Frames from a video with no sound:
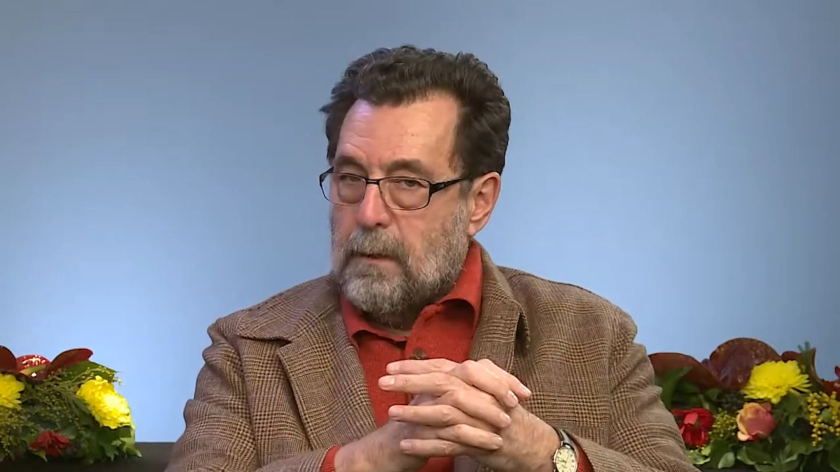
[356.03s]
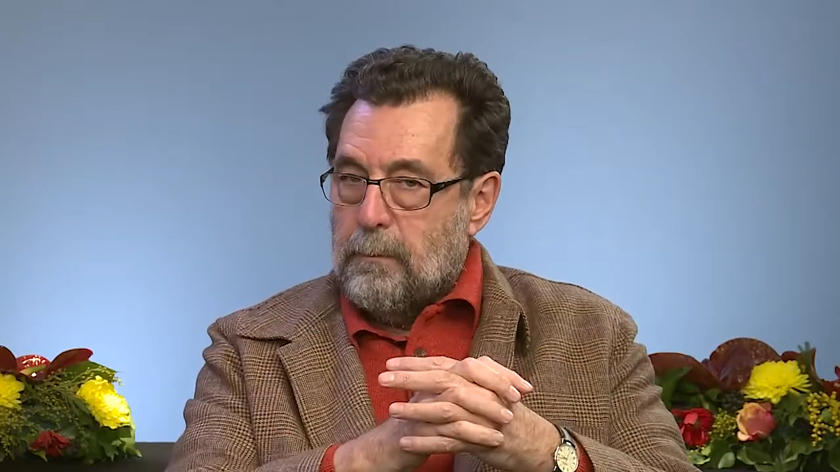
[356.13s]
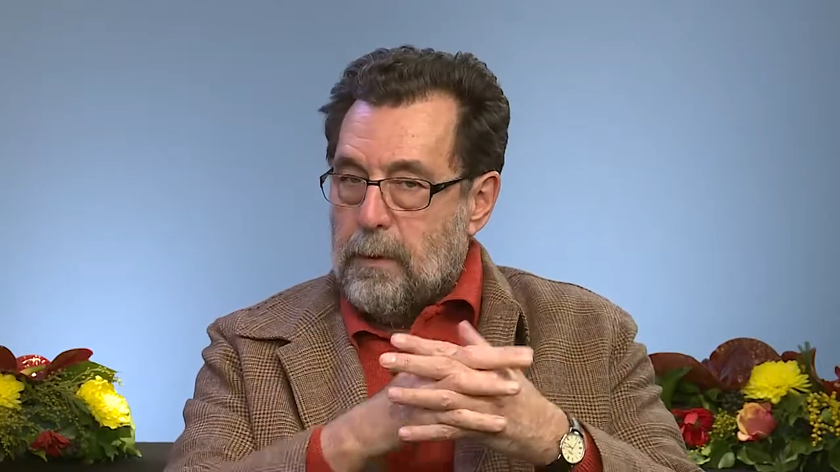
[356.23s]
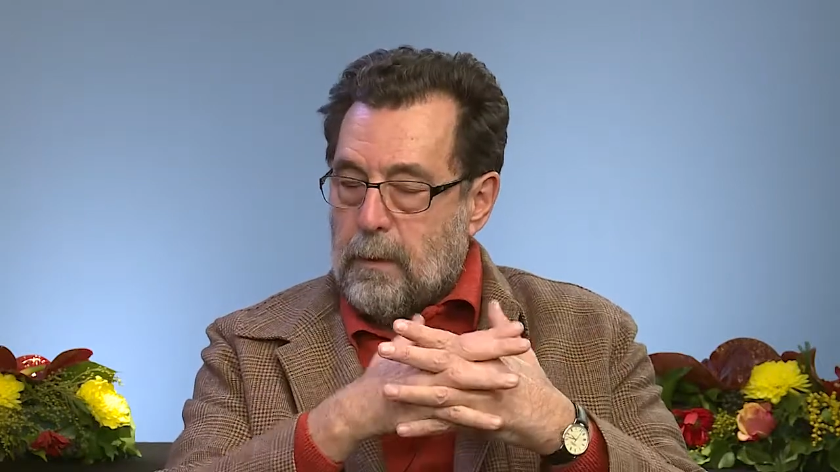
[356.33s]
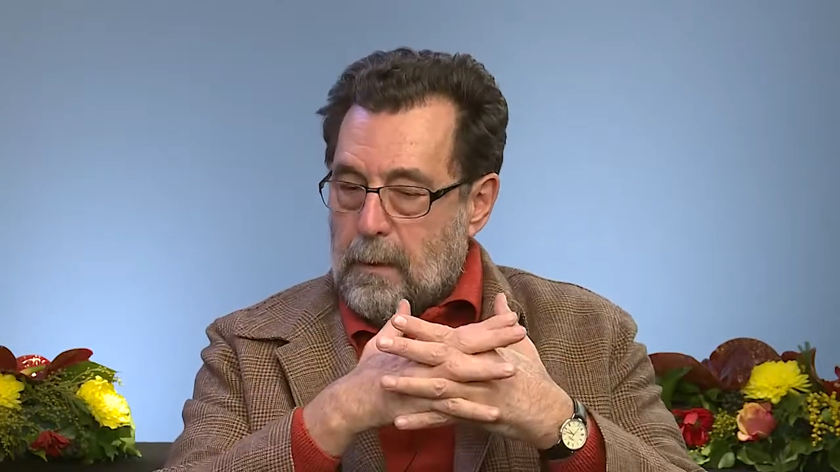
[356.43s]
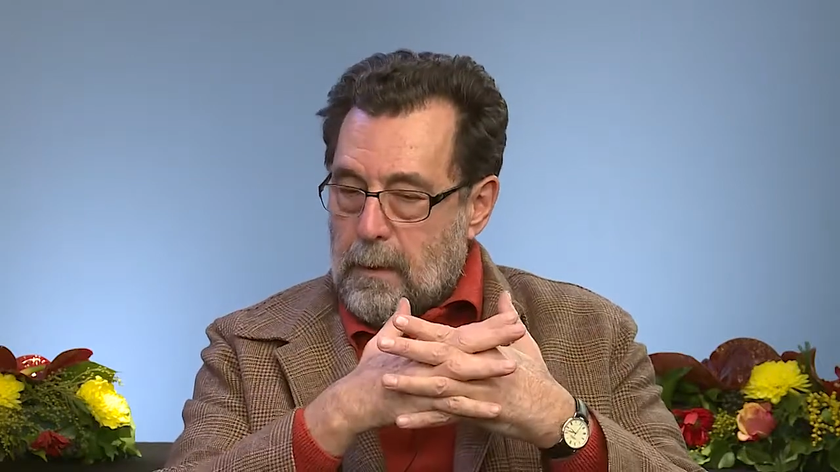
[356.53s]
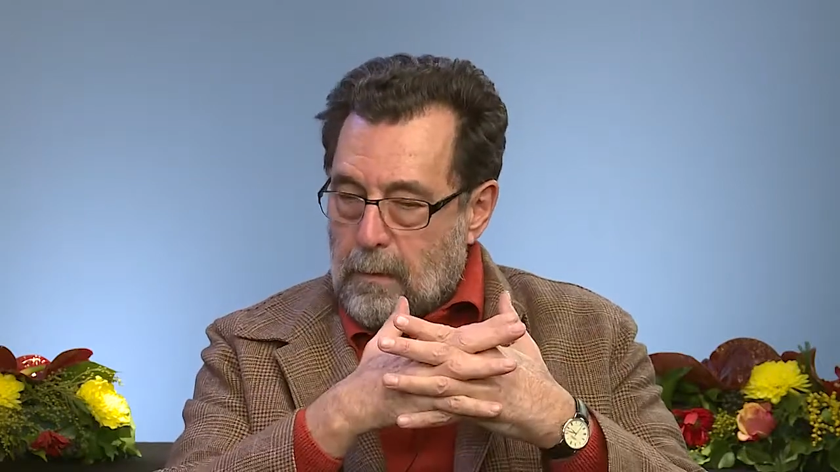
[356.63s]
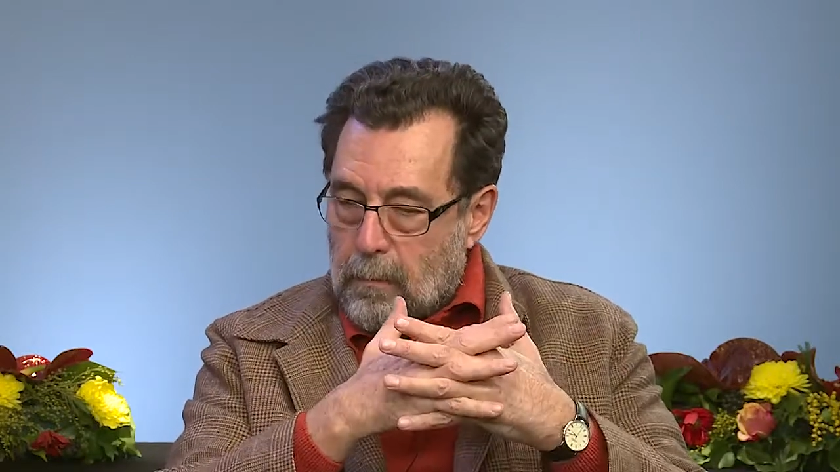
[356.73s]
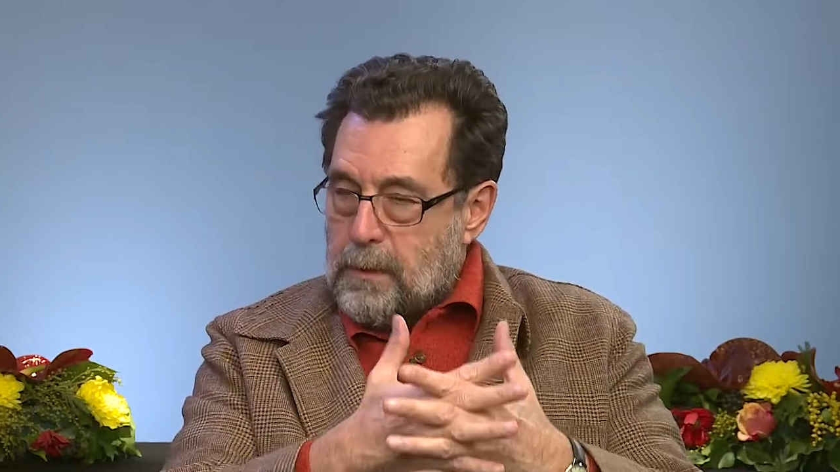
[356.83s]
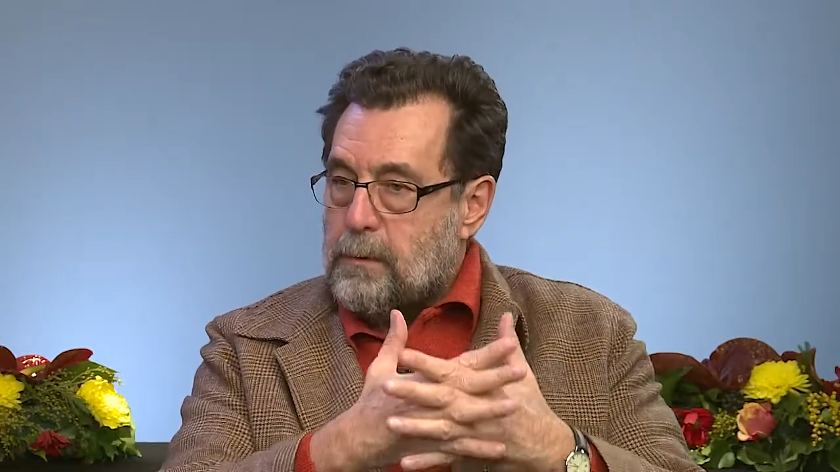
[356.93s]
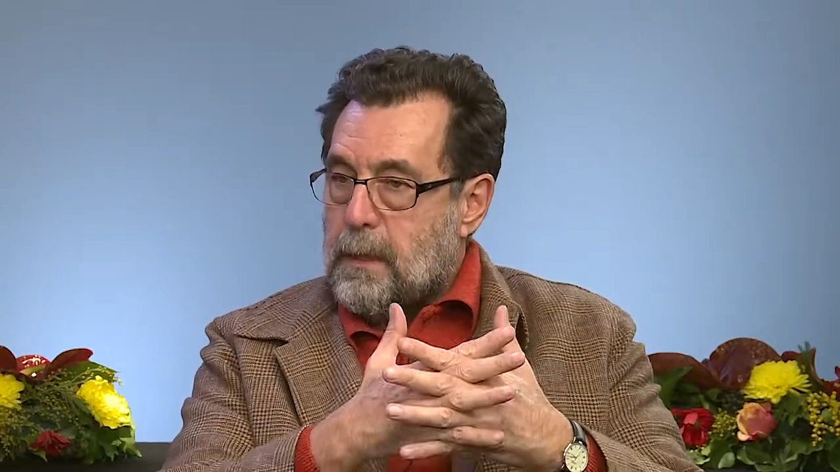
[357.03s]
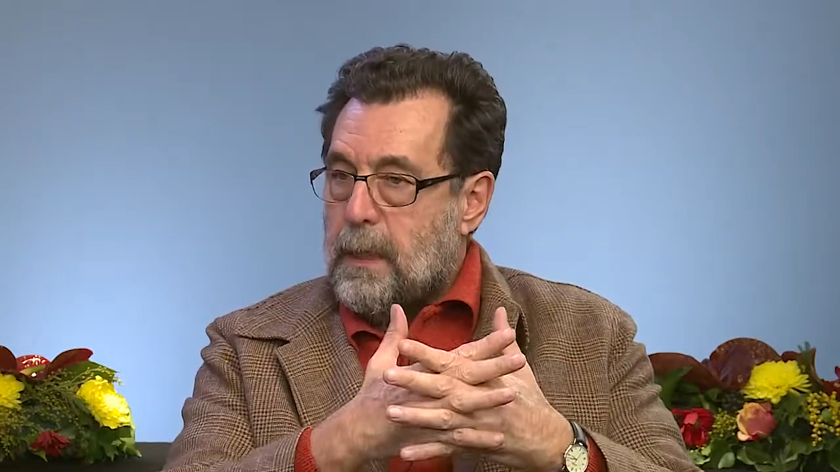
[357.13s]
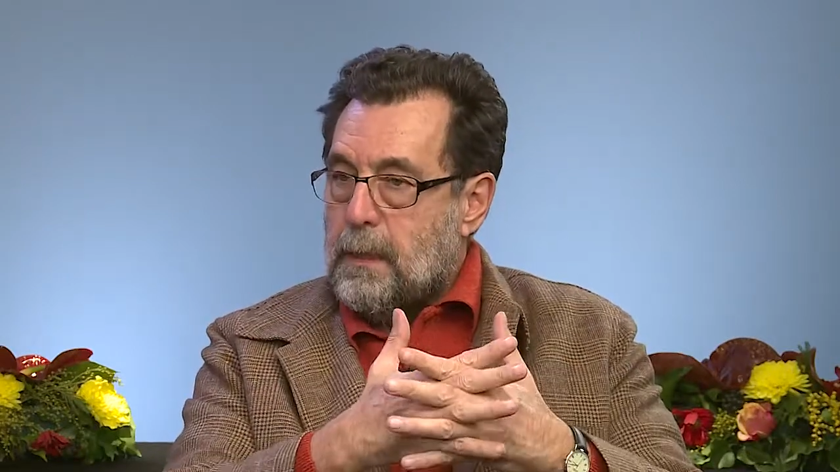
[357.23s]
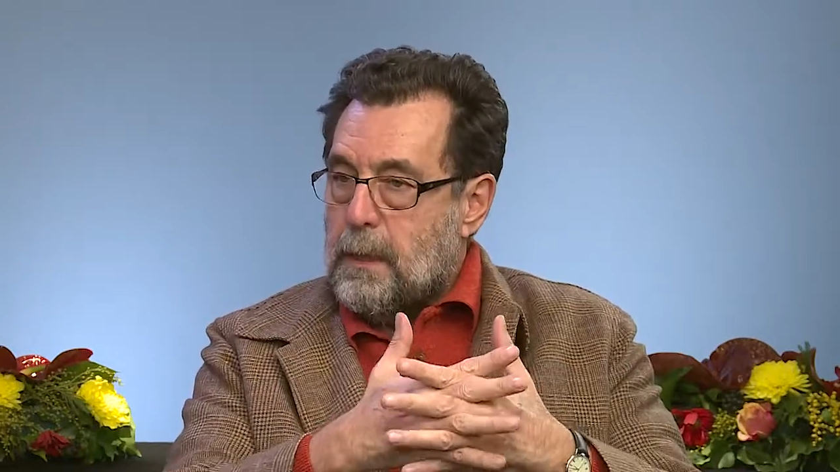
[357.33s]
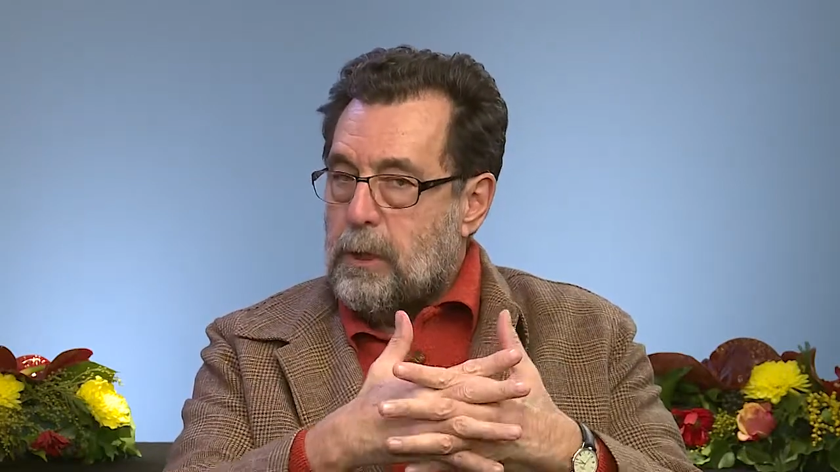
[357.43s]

but once again,